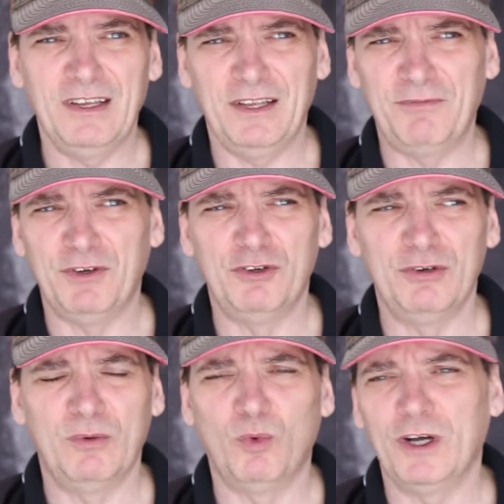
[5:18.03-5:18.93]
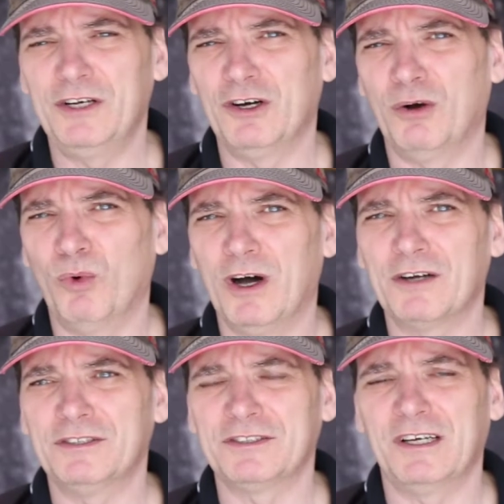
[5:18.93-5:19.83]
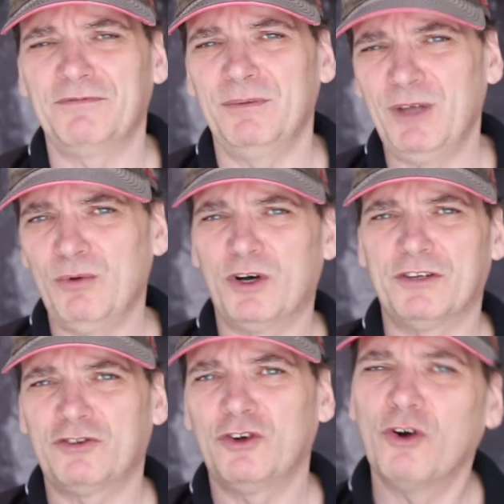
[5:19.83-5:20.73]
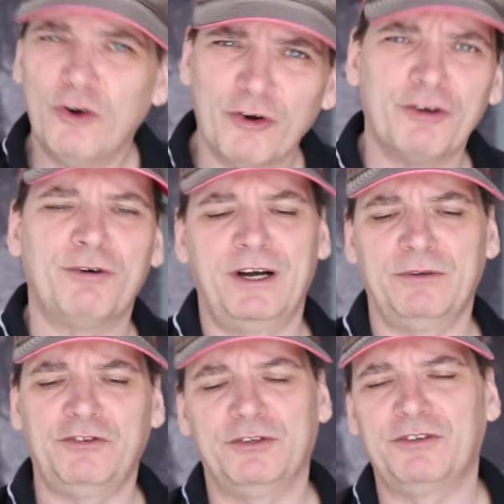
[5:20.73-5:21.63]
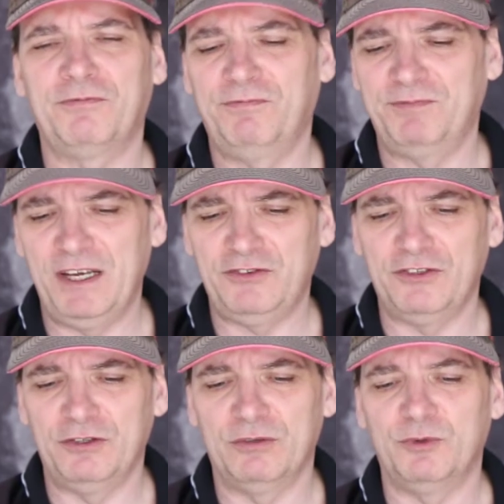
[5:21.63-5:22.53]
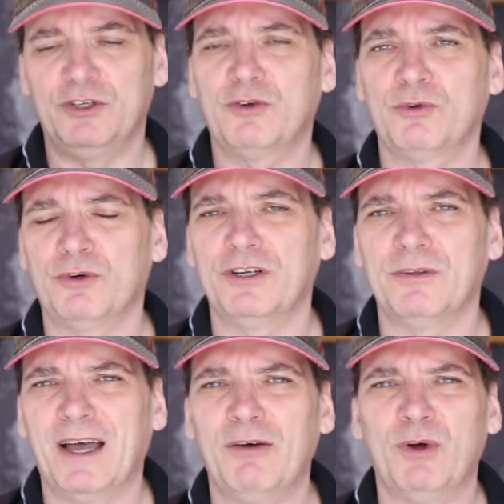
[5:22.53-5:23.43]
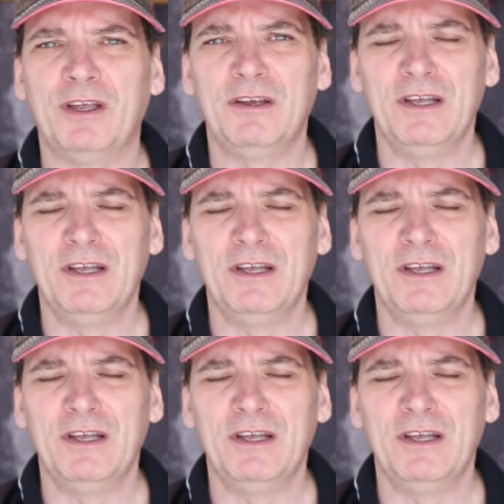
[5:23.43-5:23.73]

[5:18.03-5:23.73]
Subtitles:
if you're doing white water stuff, you may want to turn it around so it's facing you and recording that way.